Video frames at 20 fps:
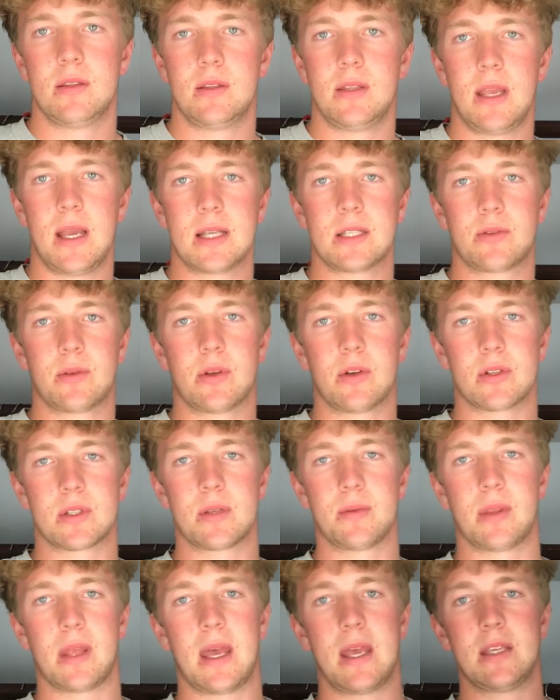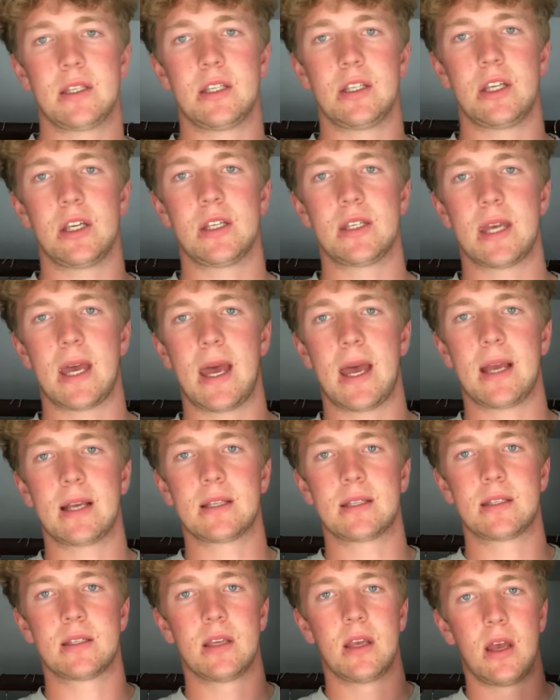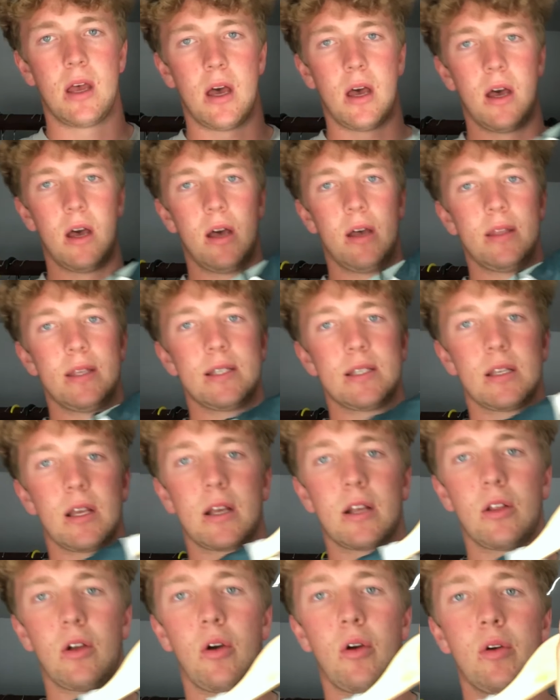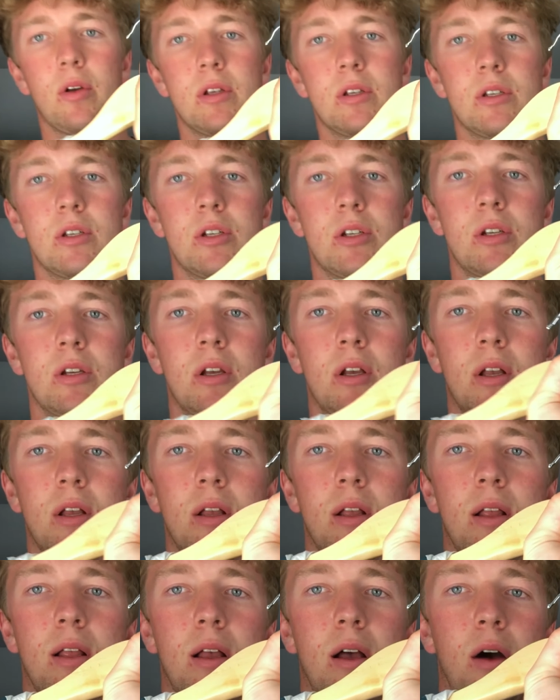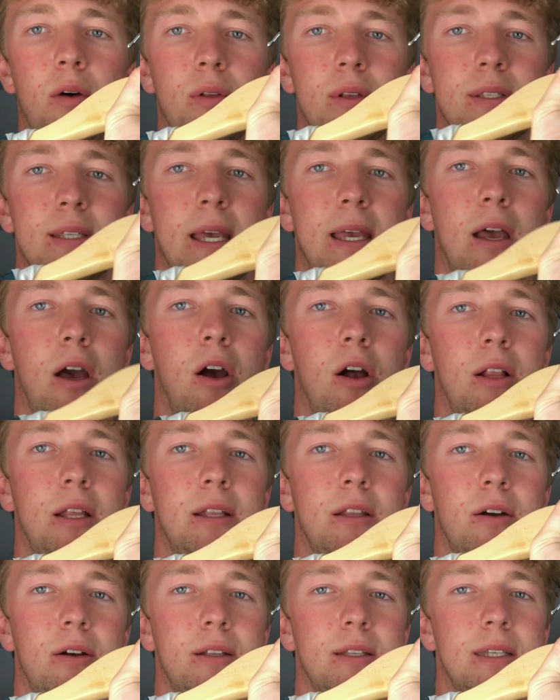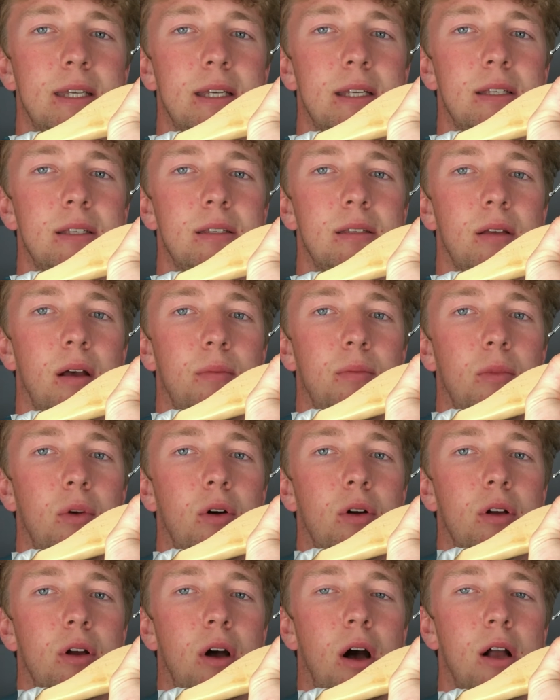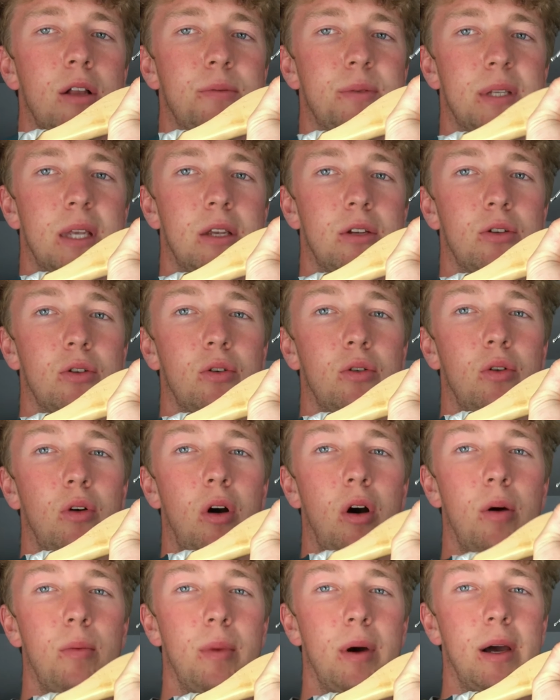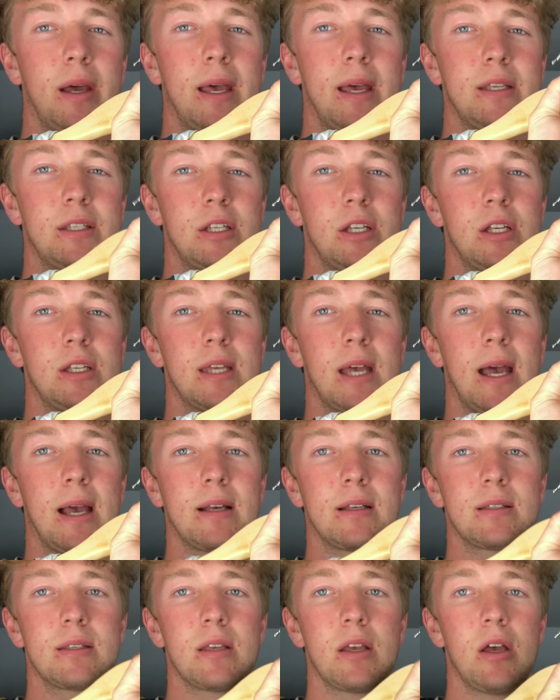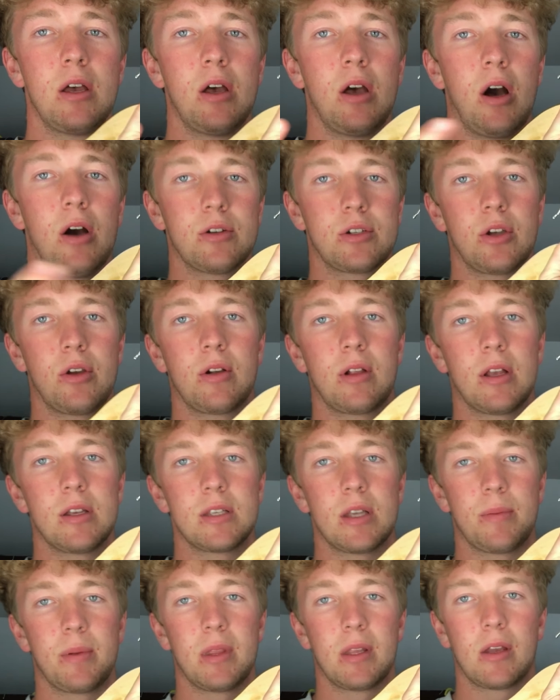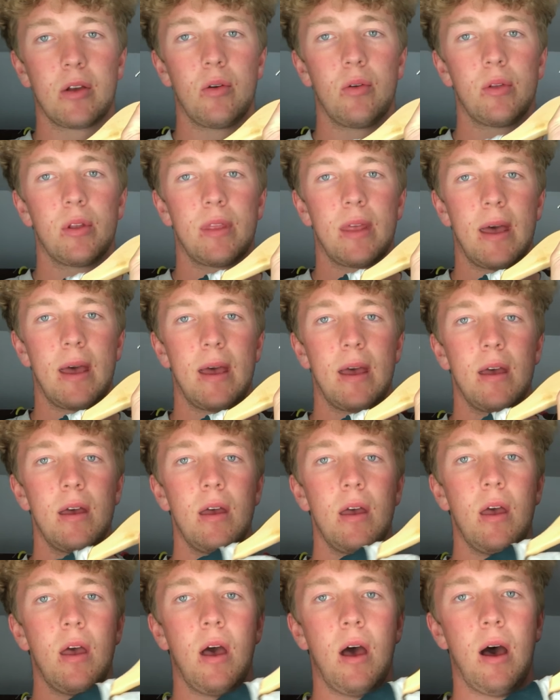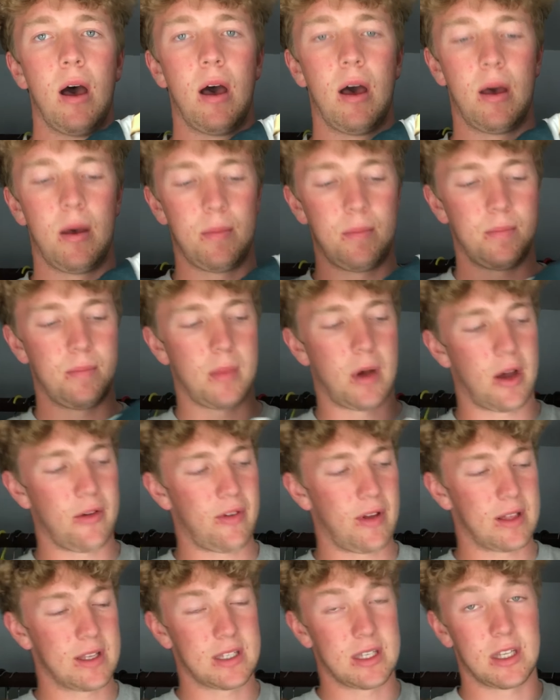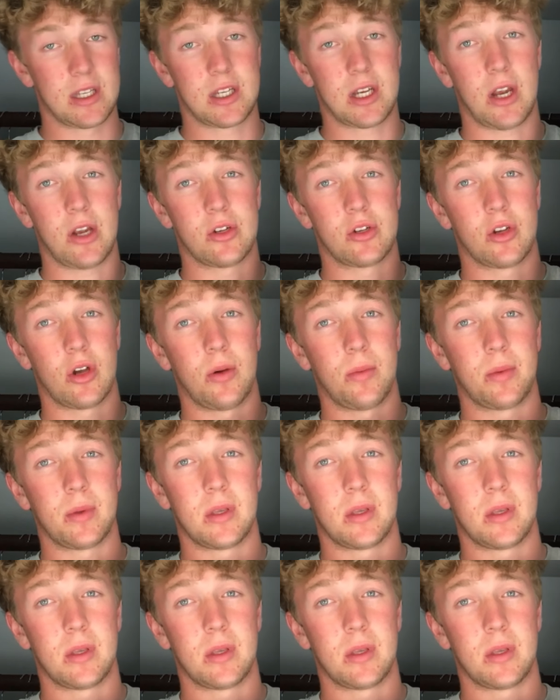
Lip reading: Next we've got some of the ACG tags. This is like an orange, I want to say early 90s. I'm not 100% sure on my ACG tags. I'll show close up in the corner there. I found this in the charity shop